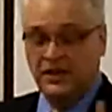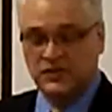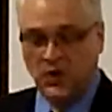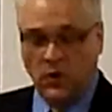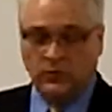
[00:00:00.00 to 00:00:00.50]

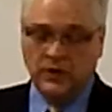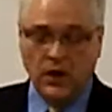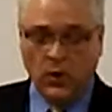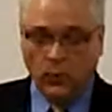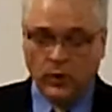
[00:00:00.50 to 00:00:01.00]
So,
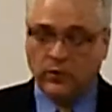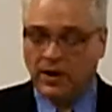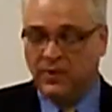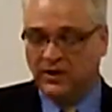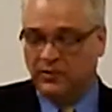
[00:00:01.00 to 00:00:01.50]
what do
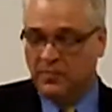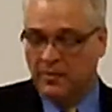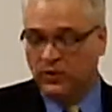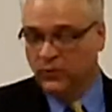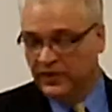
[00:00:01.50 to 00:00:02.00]
I want to
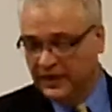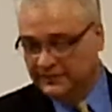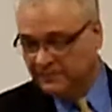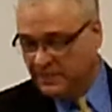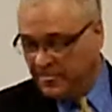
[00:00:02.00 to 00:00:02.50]
remember from
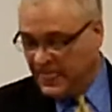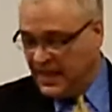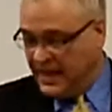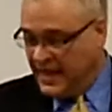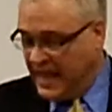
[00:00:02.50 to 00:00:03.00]
it?
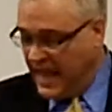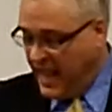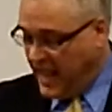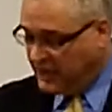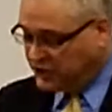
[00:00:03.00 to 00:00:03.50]

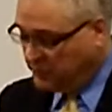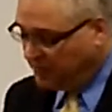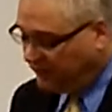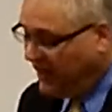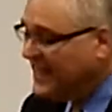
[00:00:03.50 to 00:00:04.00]
It should
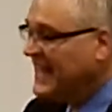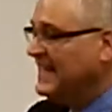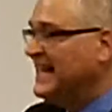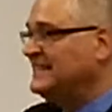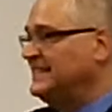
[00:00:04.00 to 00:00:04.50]
provide
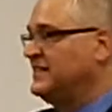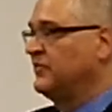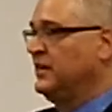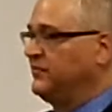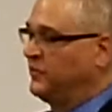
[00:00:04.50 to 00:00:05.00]
that
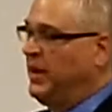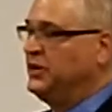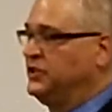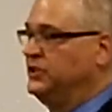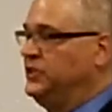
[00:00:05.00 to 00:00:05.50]
necessary
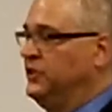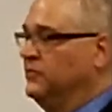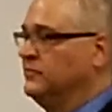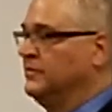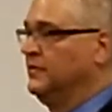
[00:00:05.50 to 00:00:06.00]
information
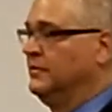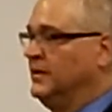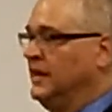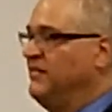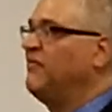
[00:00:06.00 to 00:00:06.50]
too.
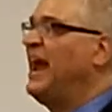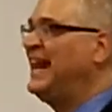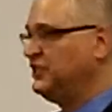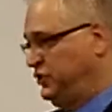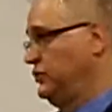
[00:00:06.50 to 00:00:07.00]
Have you ever
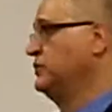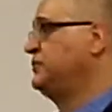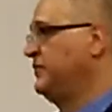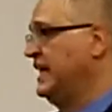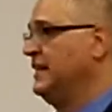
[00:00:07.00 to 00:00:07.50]
had to
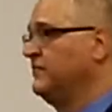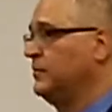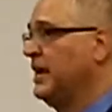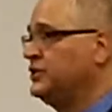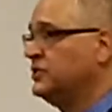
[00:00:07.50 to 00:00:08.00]
search for that
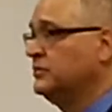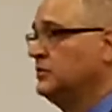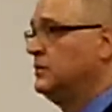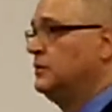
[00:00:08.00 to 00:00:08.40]
information?